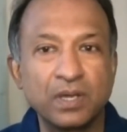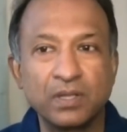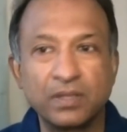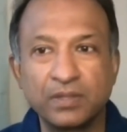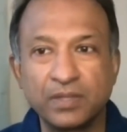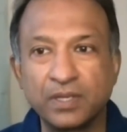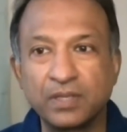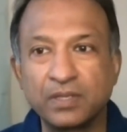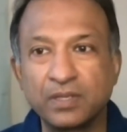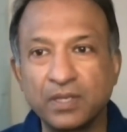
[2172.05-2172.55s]

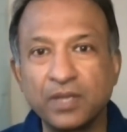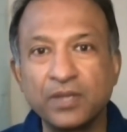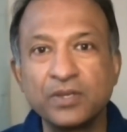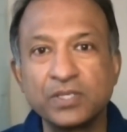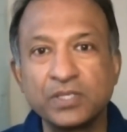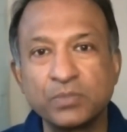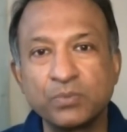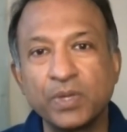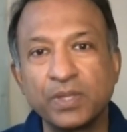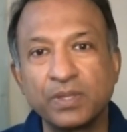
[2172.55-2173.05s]
that
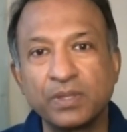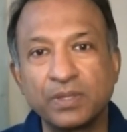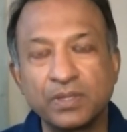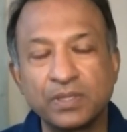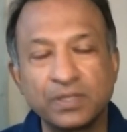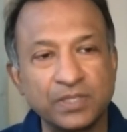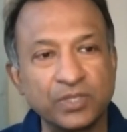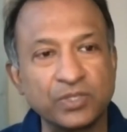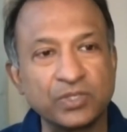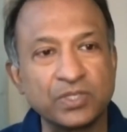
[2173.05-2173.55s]
goes with
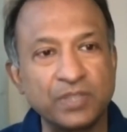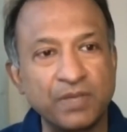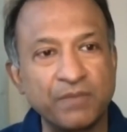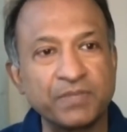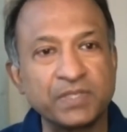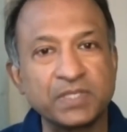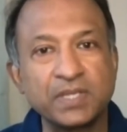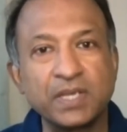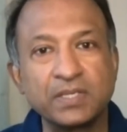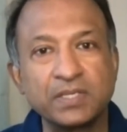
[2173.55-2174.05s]
such
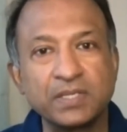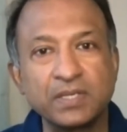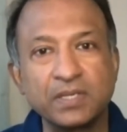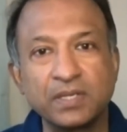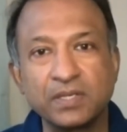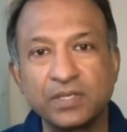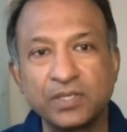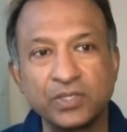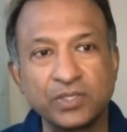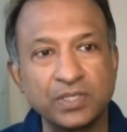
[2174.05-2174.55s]
devastating
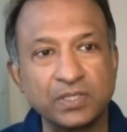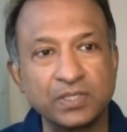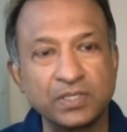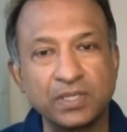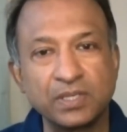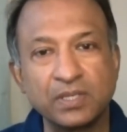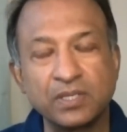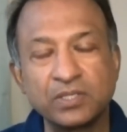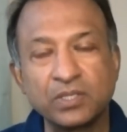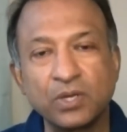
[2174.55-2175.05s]
conditions
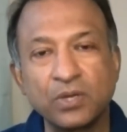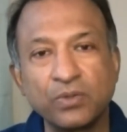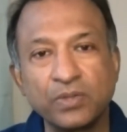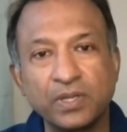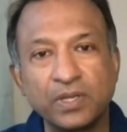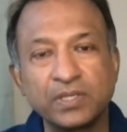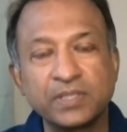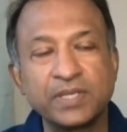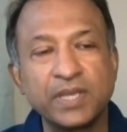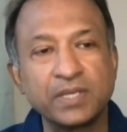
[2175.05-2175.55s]
and the toll that
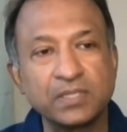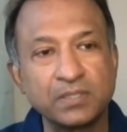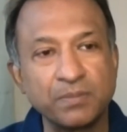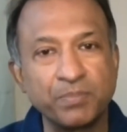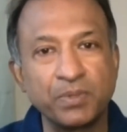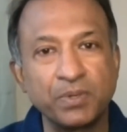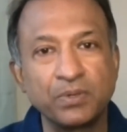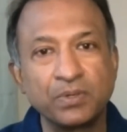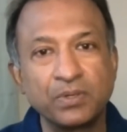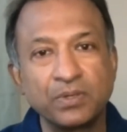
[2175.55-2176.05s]
it takes
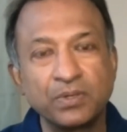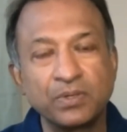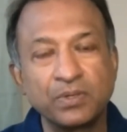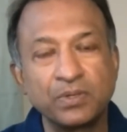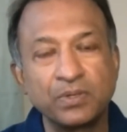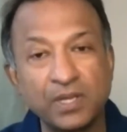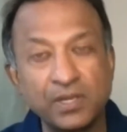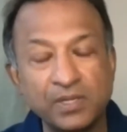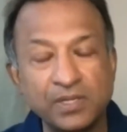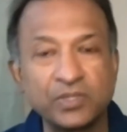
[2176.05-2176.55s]
upon not
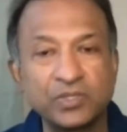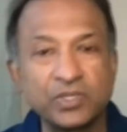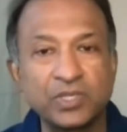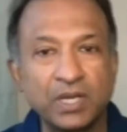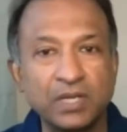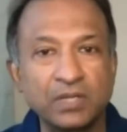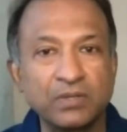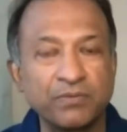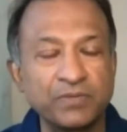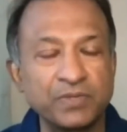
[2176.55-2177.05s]
only the
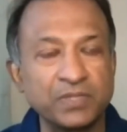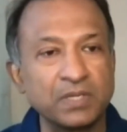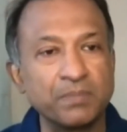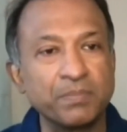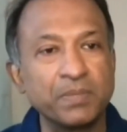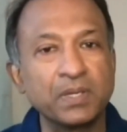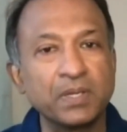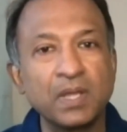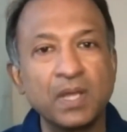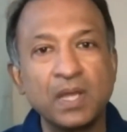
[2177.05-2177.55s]
child, obviously,
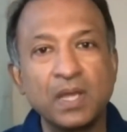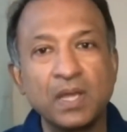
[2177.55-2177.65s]
but